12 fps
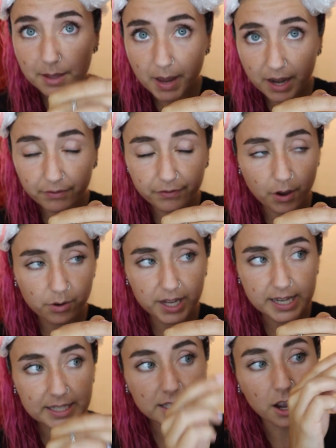the main
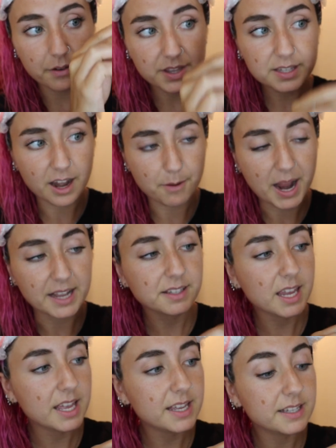focus of this hair mask
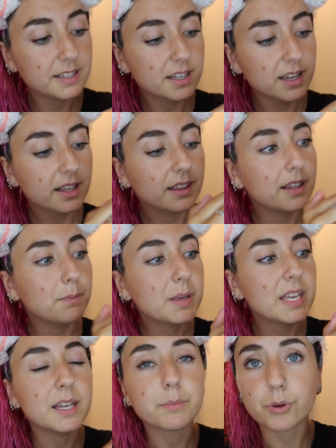is the
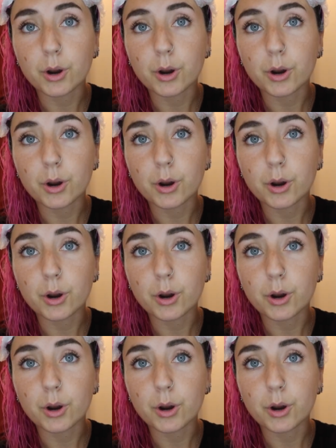pea